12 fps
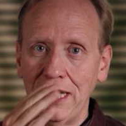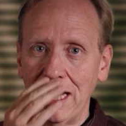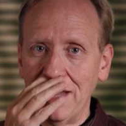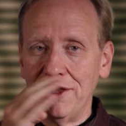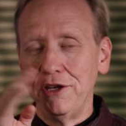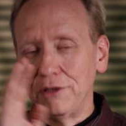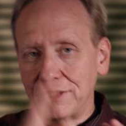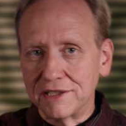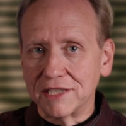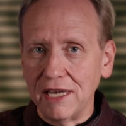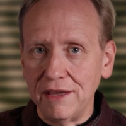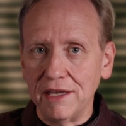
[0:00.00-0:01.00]
And then you could
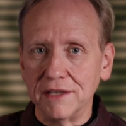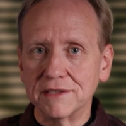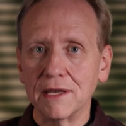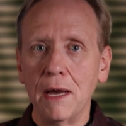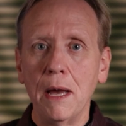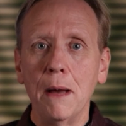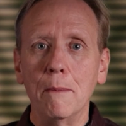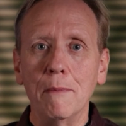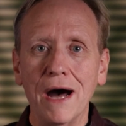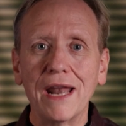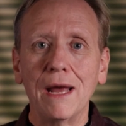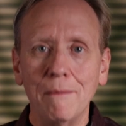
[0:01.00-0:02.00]
say this, mara